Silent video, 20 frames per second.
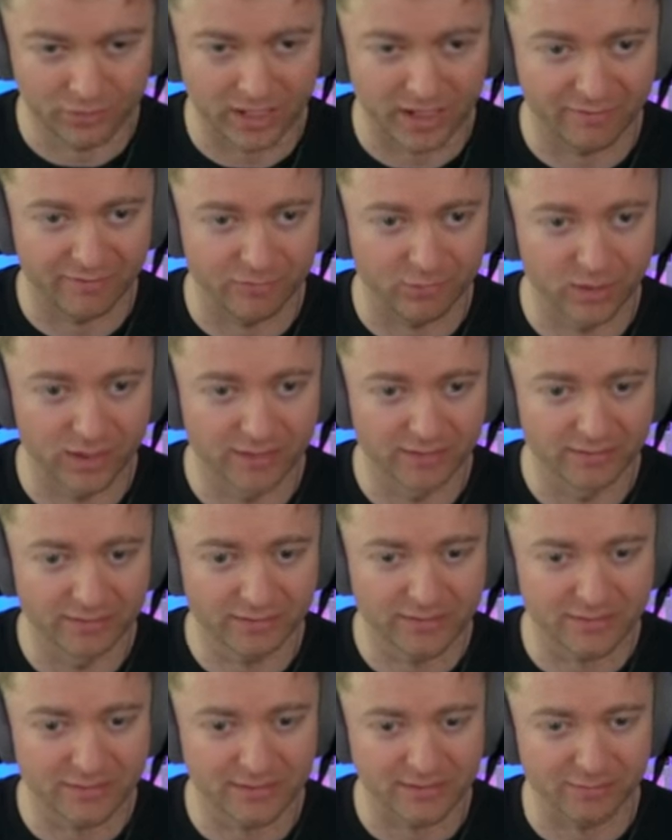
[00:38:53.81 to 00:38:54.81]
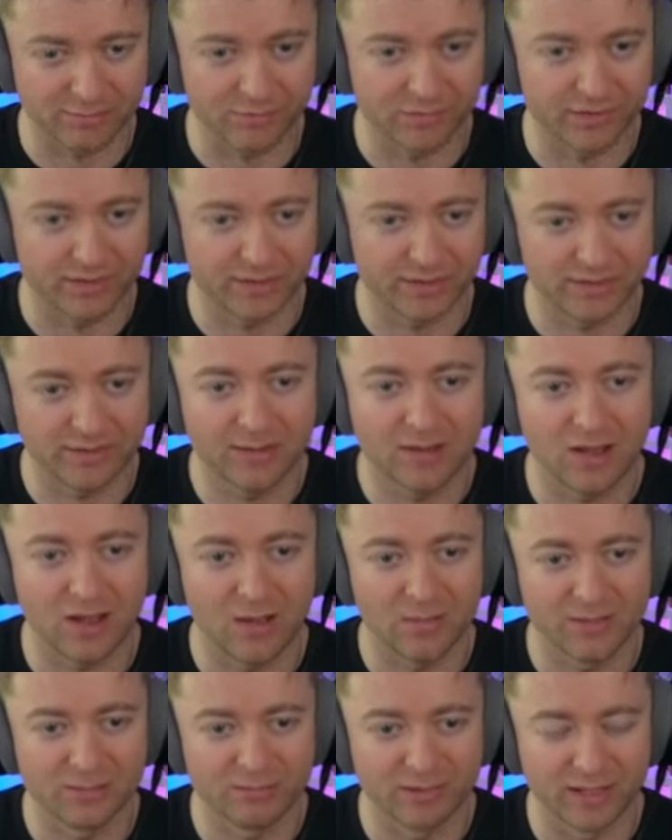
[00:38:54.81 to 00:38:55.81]
f1 looks like a pretty
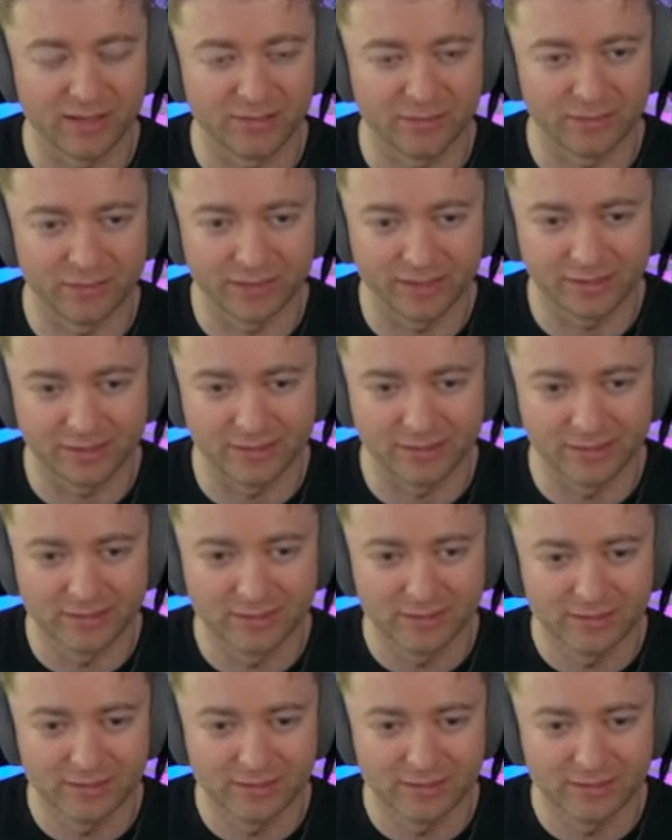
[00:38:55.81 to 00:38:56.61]
common blunder here.